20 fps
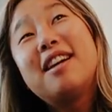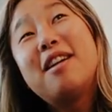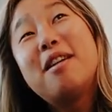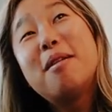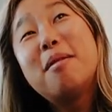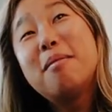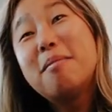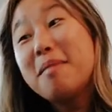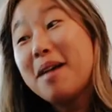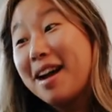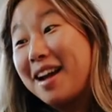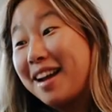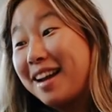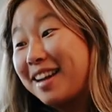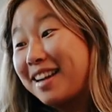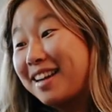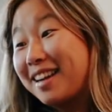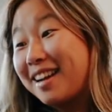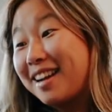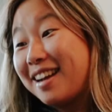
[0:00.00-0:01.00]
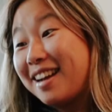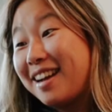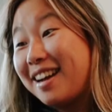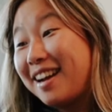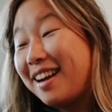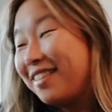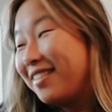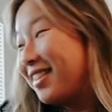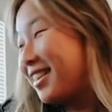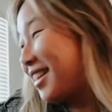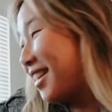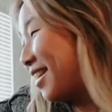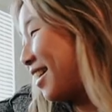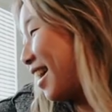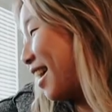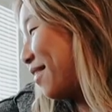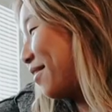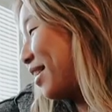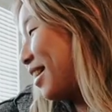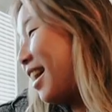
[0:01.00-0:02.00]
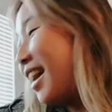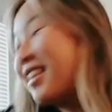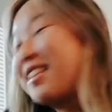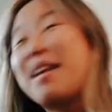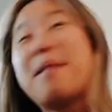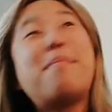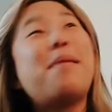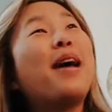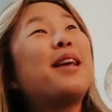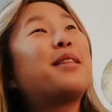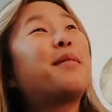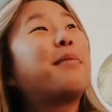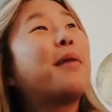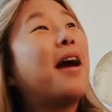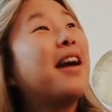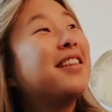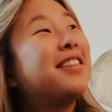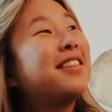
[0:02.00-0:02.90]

oh you. my God. I'm so happy. That's the best